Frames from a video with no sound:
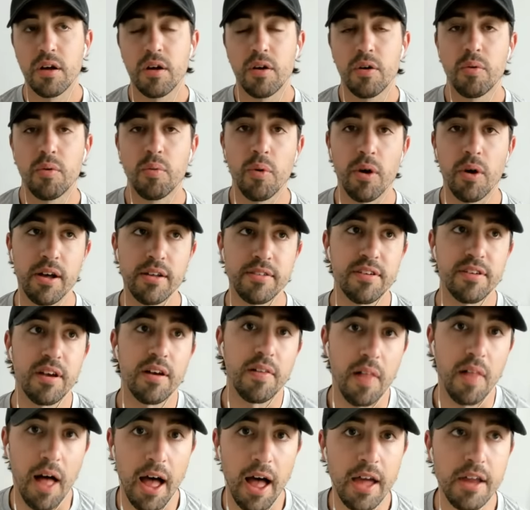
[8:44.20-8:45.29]
was a
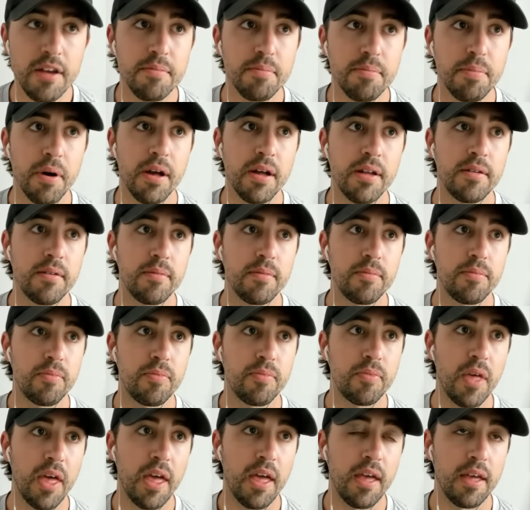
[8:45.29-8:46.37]
lot, but
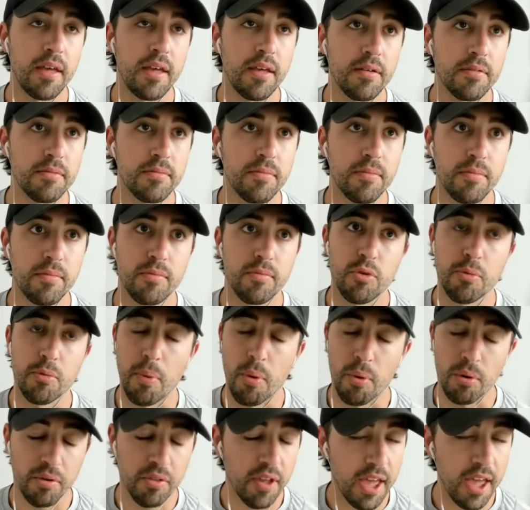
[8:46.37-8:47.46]
they
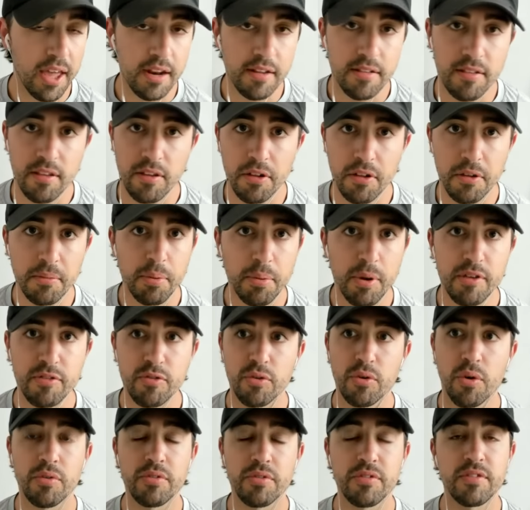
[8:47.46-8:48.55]
reportedly had a deal in place for
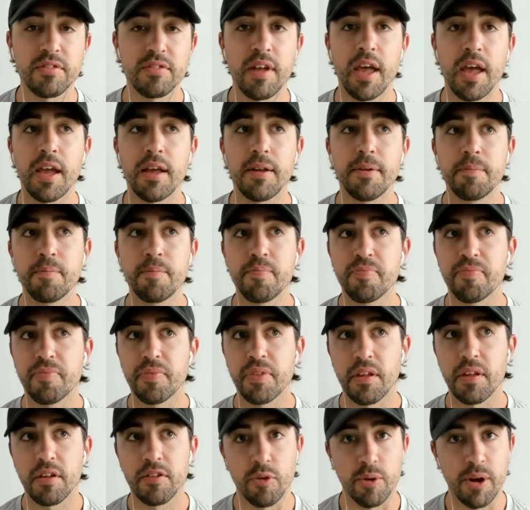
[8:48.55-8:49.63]
Golden State.
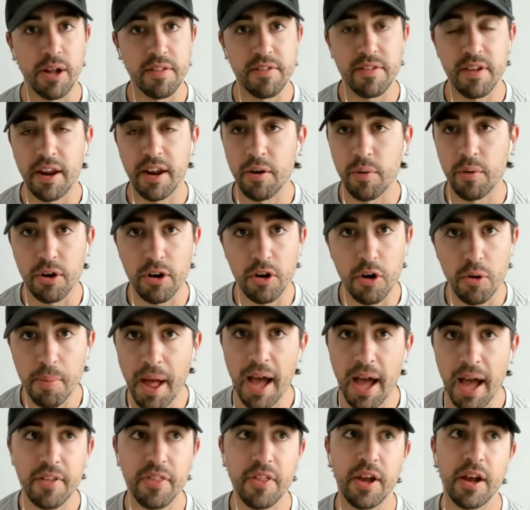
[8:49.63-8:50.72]
Durant said, I don't want to go
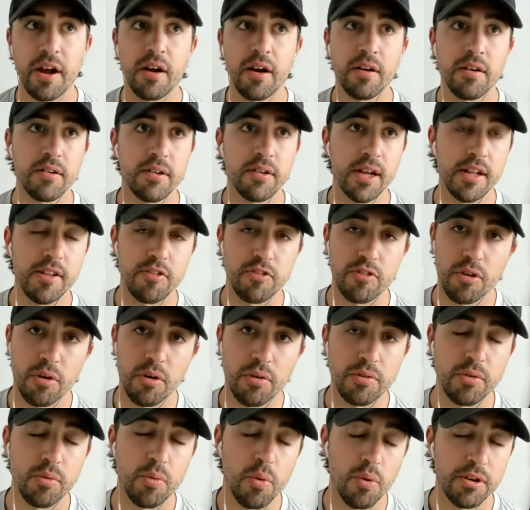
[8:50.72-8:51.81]
back there. And so
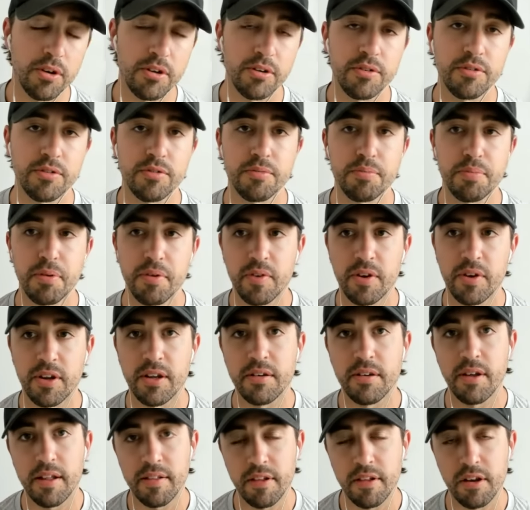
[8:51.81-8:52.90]
the Warriors pivoted,
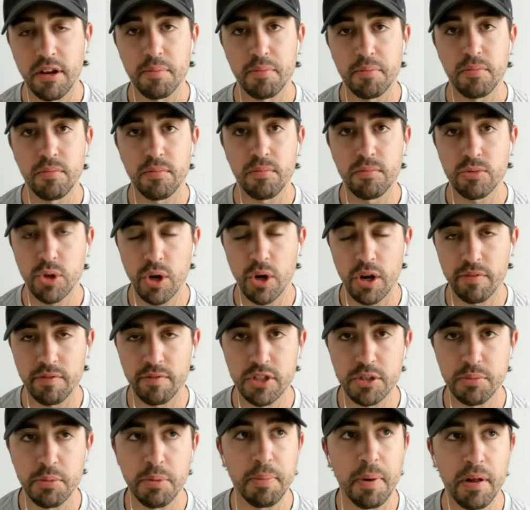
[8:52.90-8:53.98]
ended up trading for
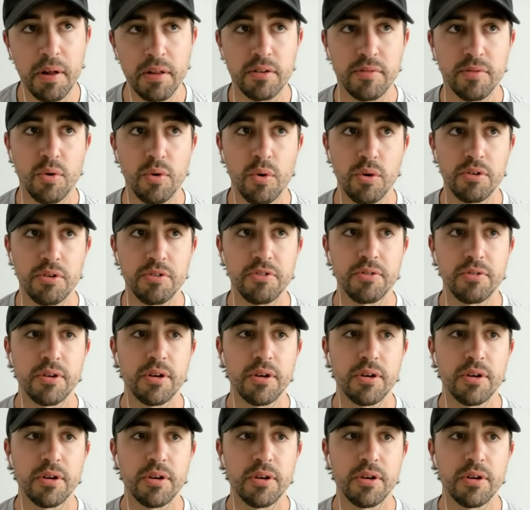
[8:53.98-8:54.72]
Jimmy Butler, of course.